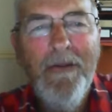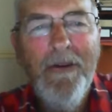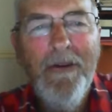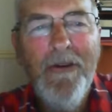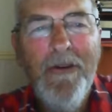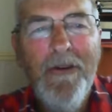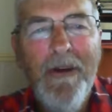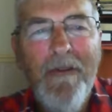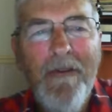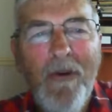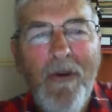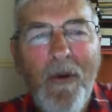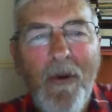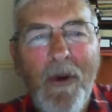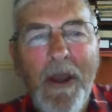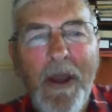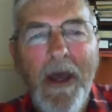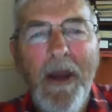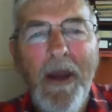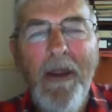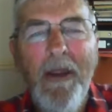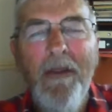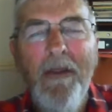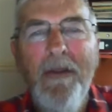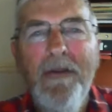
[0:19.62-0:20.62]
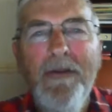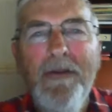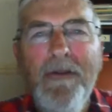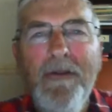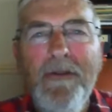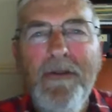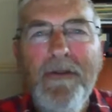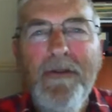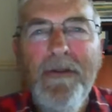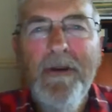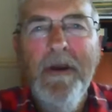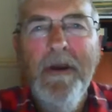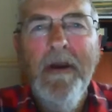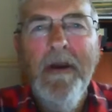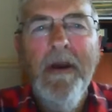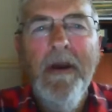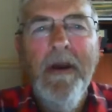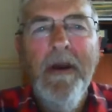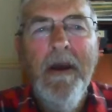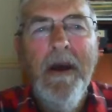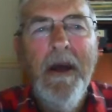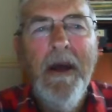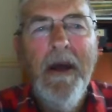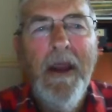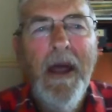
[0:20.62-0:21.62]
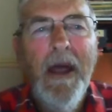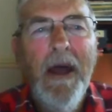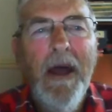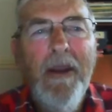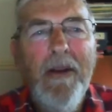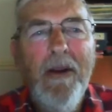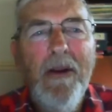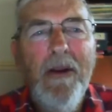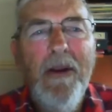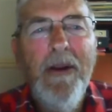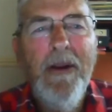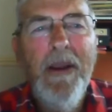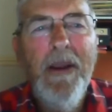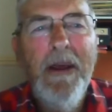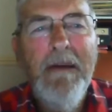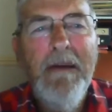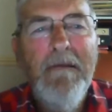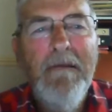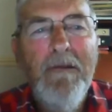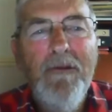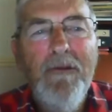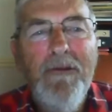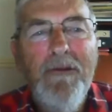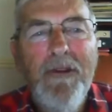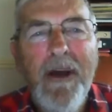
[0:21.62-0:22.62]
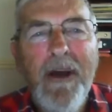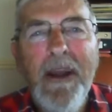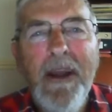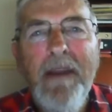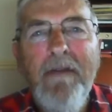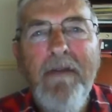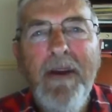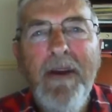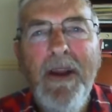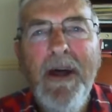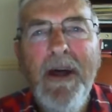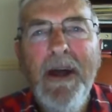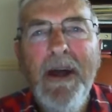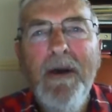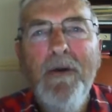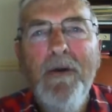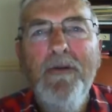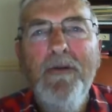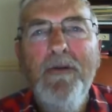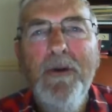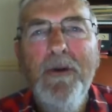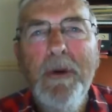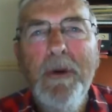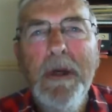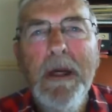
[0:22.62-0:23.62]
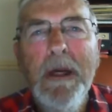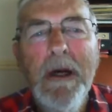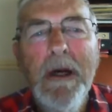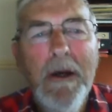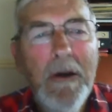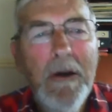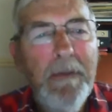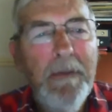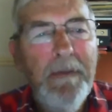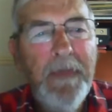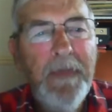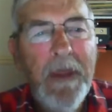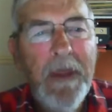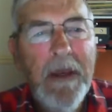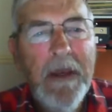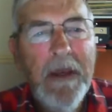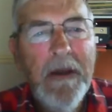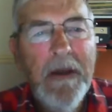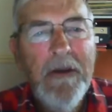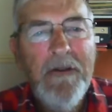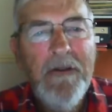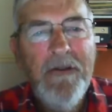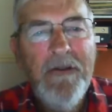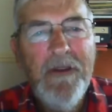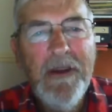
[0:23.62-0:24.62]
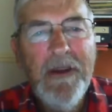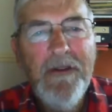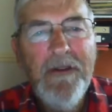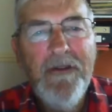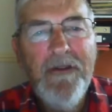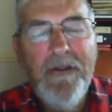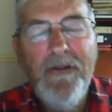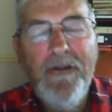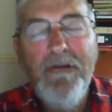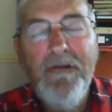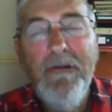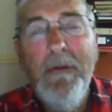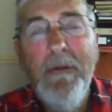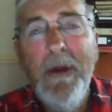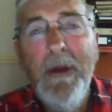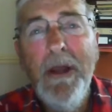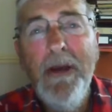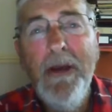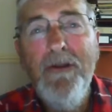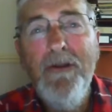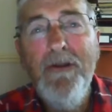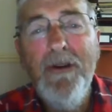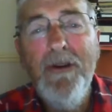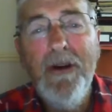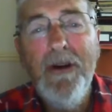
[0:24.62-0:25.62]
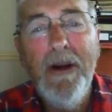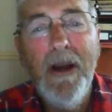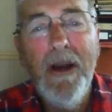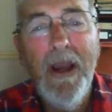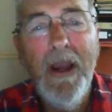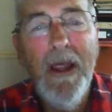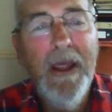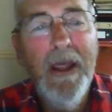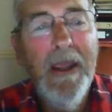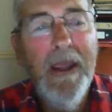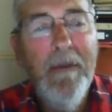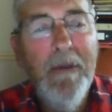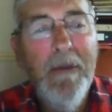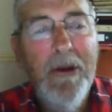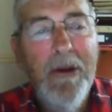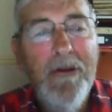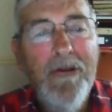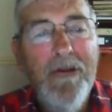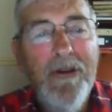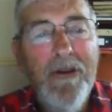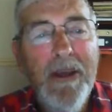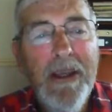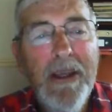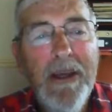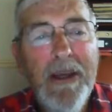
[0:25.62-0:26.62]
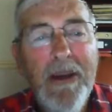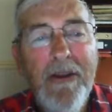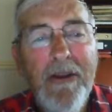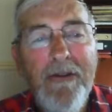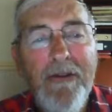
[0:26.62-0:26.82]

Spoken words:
just have a look at it. This is an article in the Herald Sun of a day or two ago. Sex discrimination claim, teen